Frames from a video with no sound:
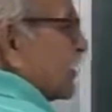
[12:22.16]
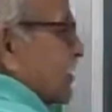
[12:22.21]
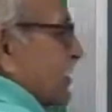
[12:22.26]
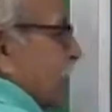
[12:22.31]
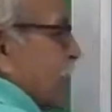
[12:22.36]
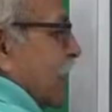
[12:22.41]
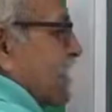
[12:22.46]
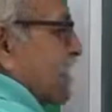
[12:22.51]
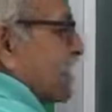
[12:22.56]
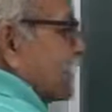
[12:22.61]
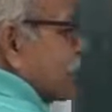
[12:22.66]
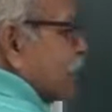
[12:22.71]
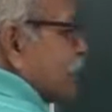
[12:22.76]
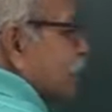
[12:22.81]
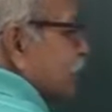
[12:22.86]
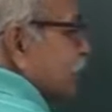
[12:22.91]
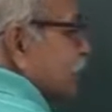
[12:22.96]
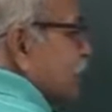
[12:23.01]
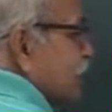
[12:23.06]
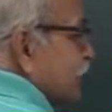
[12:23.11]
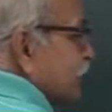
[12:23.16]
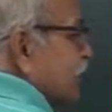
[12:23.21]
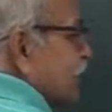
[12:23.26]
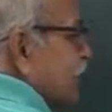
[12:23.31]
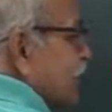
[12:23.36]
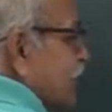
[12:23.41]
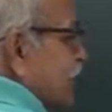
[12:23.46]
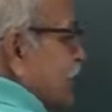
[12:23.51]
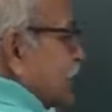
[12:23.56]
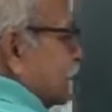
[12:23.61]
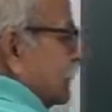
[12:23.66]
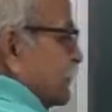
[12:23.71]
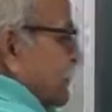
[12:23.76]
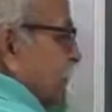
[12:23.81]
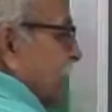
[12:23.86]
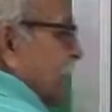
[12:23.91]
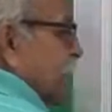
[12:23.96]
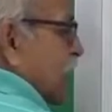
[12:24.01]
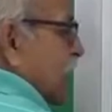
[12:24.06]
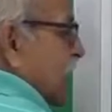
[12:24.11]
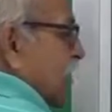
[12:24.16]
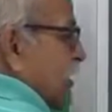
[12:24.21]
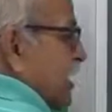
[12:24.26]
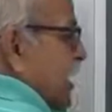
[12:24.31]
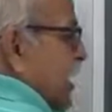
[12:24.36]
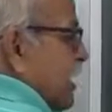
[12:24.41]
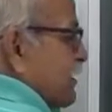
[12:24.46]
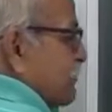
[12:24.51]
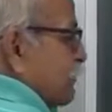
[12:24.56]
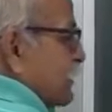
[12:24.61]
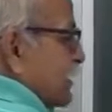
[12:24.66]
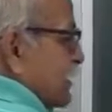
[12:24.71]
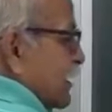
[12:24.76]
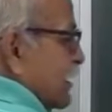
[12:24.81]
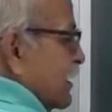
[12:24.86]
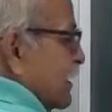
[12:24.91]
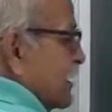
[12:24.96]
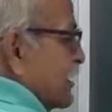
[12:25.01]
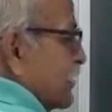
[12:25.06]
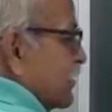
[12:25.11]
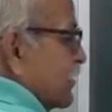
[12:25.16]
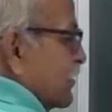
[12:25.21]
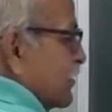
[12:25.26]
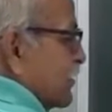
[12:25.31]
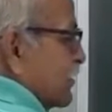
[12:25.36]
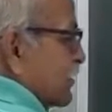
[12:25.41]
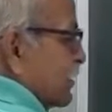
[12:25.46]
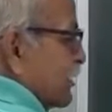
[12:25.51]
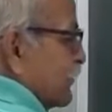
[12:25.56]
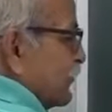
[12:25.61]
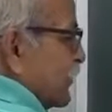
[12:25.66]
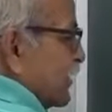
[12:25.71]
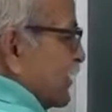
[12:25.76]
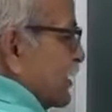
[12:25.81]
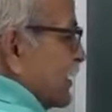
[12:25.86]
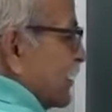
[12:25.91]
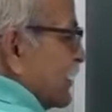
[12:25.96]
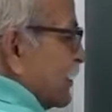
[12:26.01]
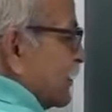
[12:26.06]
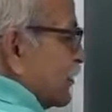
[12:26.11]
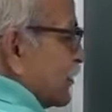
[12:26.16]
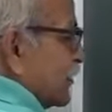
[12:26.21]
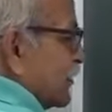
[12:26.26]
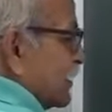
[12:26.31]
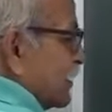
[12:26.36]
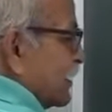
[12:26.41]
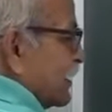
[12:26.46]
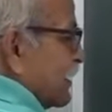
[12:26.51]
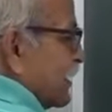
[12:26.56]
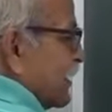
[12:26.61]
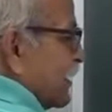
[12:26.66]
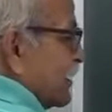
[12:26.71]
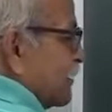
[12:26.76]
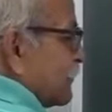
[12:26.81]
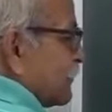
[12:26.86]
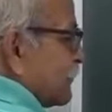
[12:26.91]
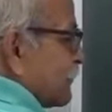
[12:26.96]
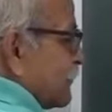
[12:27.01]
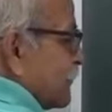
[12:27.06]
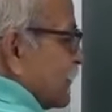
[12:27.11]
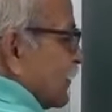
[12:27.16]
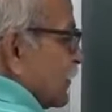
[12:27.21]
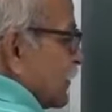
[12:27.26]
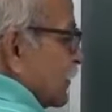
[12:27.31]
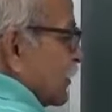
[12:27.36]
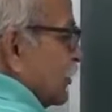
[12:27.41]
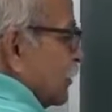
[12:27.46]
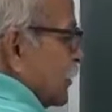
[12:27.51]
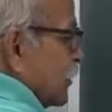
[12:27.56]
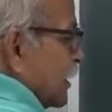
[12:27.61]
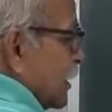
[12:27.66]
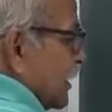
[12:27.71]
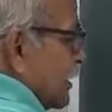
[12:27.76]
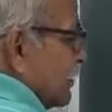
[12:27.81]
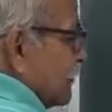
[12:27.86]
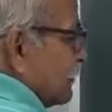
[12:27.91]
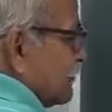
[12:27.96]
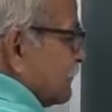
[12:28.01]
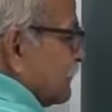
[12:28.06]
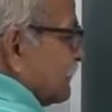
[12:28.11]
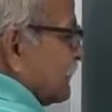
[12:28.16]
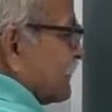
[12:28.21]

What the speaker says: right, it is accelerating and I am sitting here, somewhere here on the seat, okay.